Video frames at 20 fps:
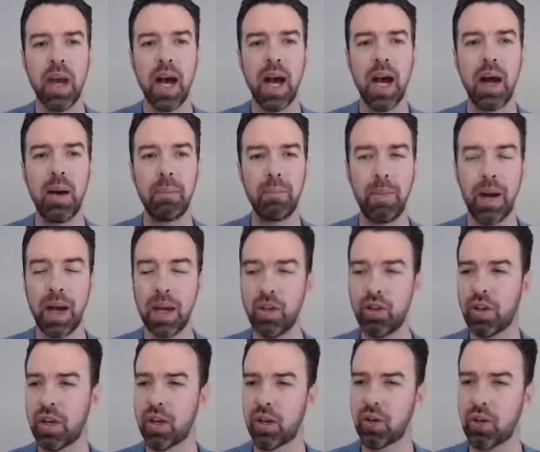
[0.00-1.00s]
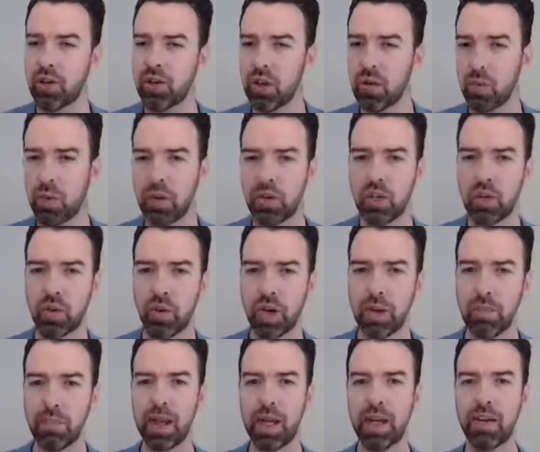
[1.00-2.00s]
But you can also watch a
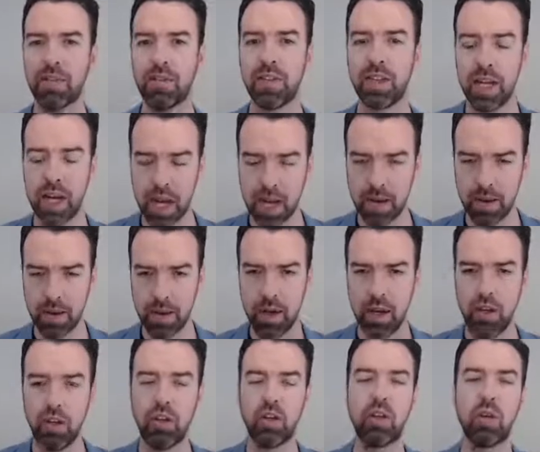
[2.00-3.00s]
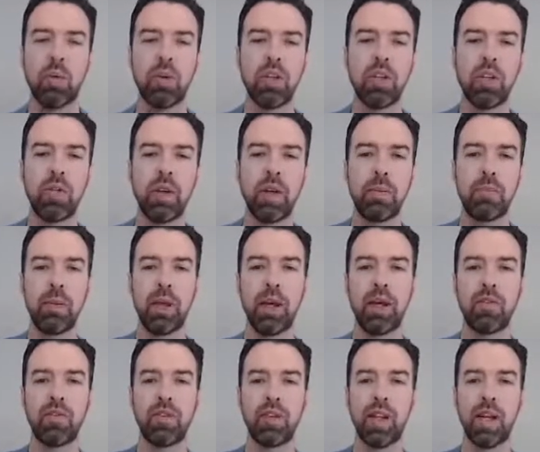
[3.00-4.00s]
replay of today. You can watch a
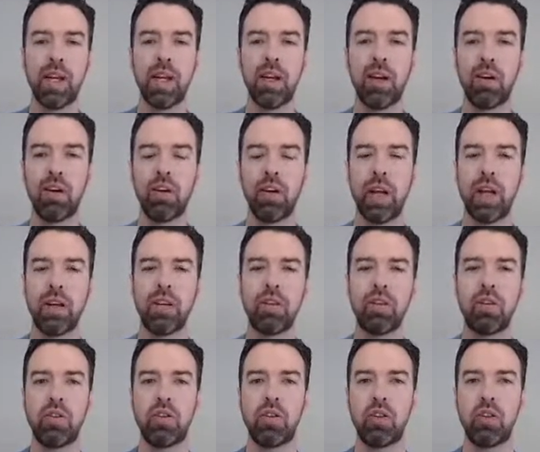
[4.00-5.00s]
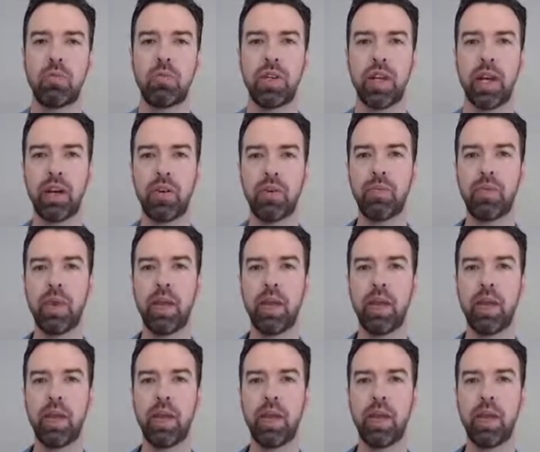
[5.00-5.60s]
replay of today on our YouTube channel.